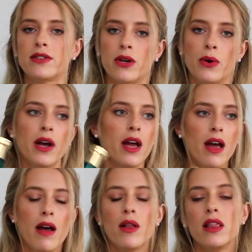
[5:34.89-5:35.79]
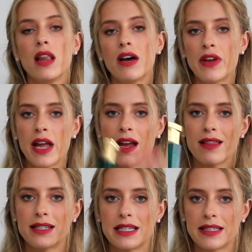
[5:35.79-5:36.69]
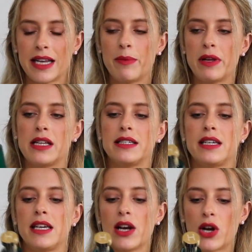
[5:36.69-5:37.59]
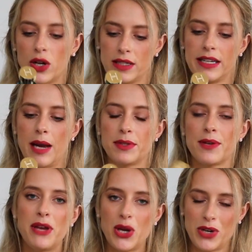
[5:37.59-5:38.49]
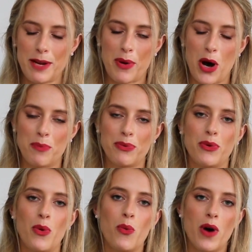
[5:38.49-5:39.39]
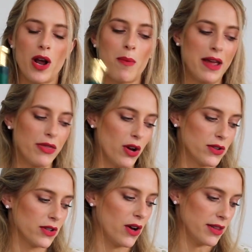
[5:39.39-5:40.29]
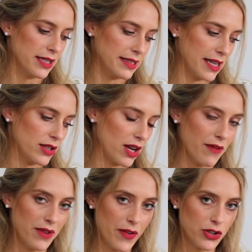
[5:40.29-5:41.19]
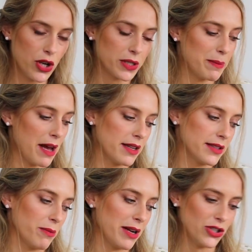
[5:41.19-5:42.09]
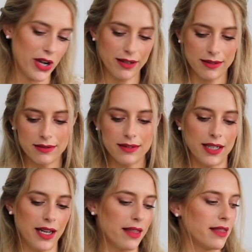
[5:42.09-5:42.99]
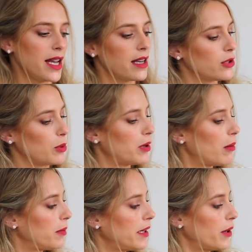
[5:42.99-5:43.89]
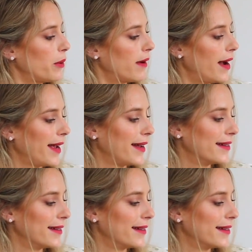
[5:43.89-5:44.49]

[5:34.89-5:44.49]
So loving the sustainability concept. Peony Pop. What are my thoughts on this scent? I've never talked about this on my channel, and I think you'll probably know why.